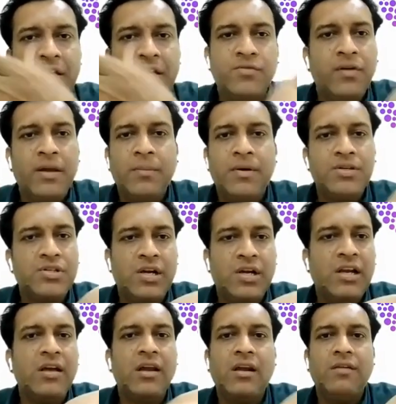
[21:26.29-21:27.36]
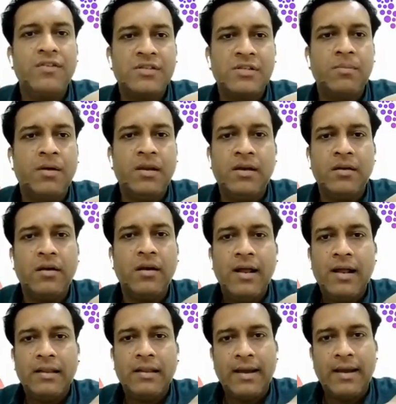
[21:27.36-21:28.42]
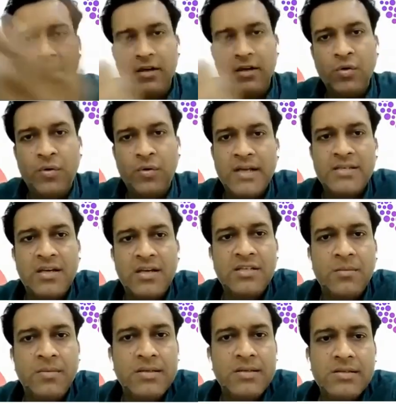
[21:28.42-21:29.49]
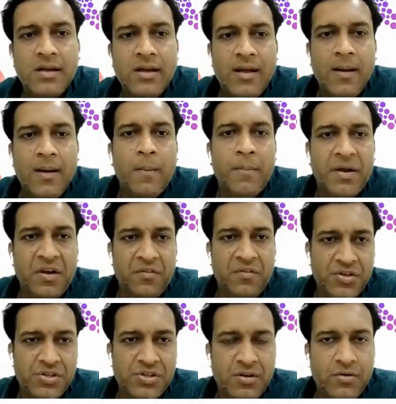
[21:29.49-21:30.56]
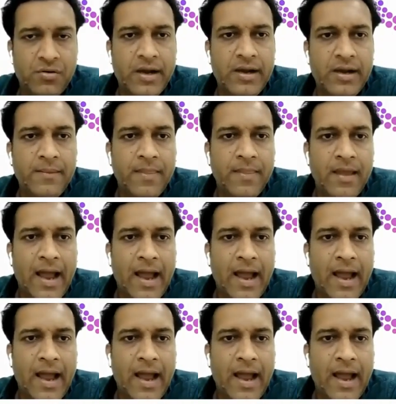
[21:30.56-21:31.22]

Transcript: It is very much clearly visible here that the new tax regime is beneficial, right?